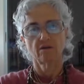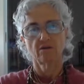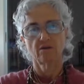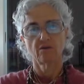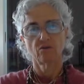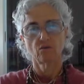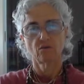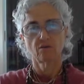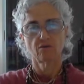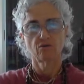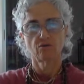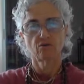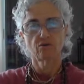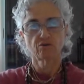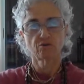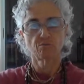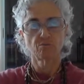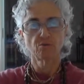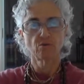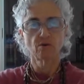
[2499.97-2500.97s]
in order to
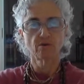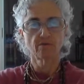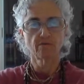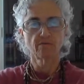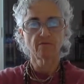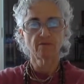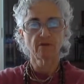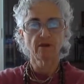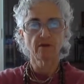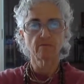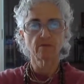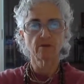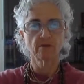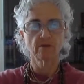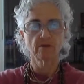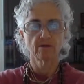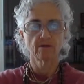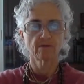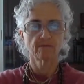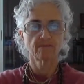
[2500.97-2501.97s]
support the family,